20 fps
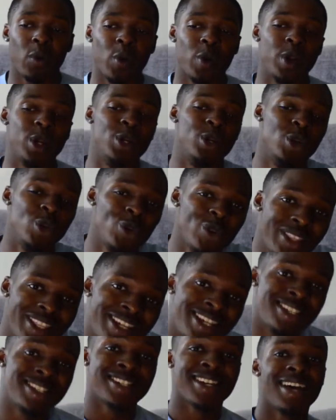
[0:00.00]
would do
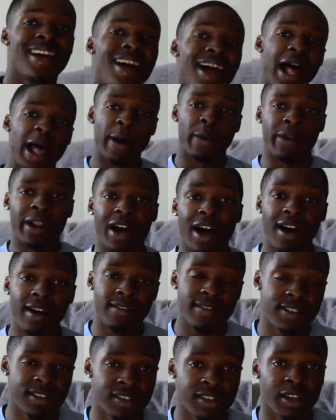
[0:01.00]
this, I would
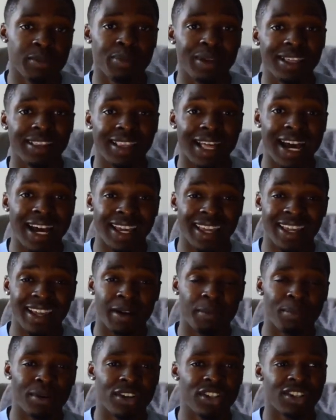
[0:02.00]
obviously be lacking
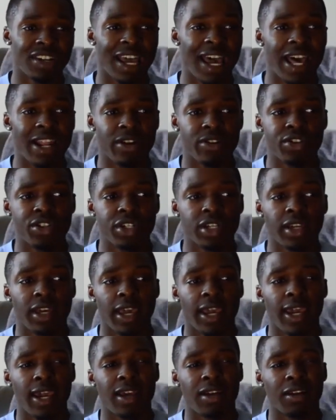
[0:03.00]
a bunch of energy
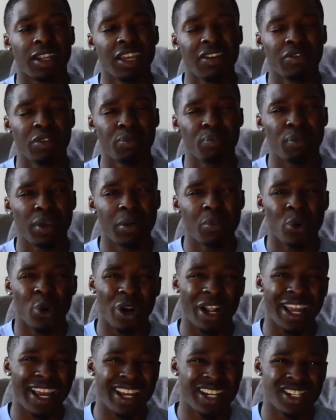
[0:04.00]
and even be
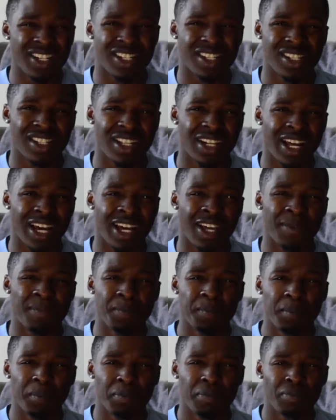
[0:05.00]
more anxious than I
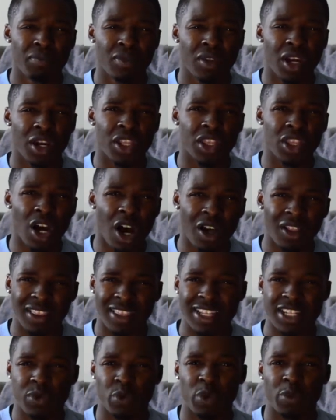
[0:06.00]
thought
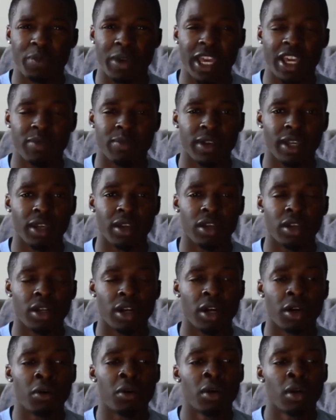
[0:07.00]
this would make me, you
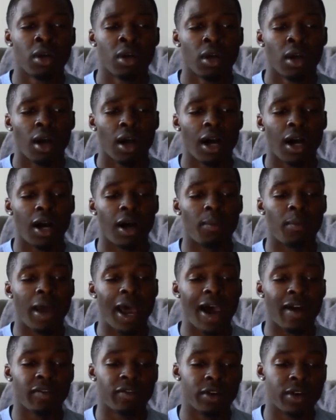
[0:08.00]
know.
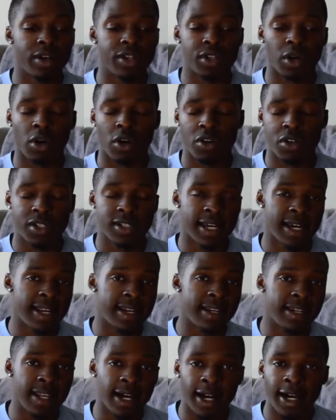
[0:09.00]
After it's all said
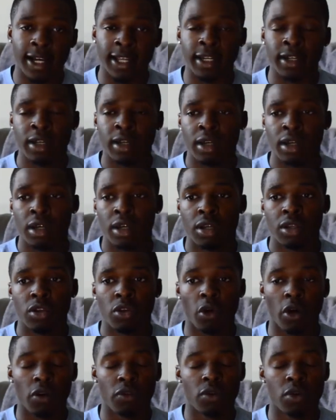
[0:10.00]
and done,
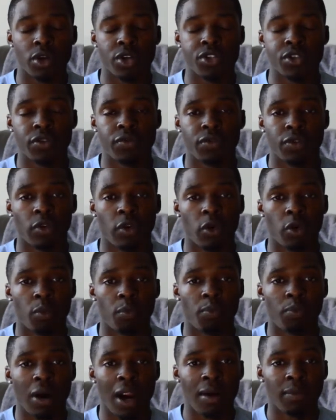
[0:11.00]
of course you feel
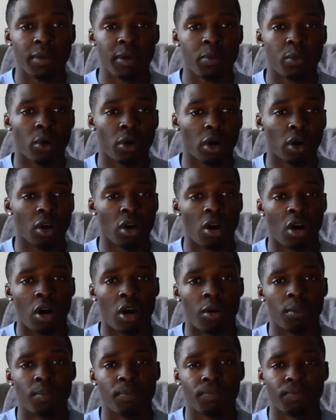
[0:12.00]
probably more
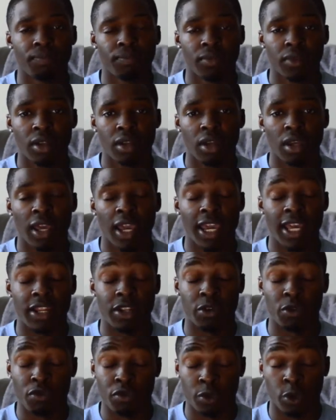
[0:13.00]
calm and
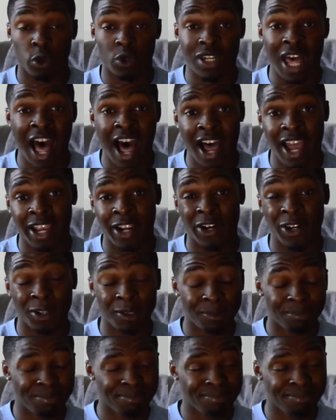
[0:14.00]
you'll feel tired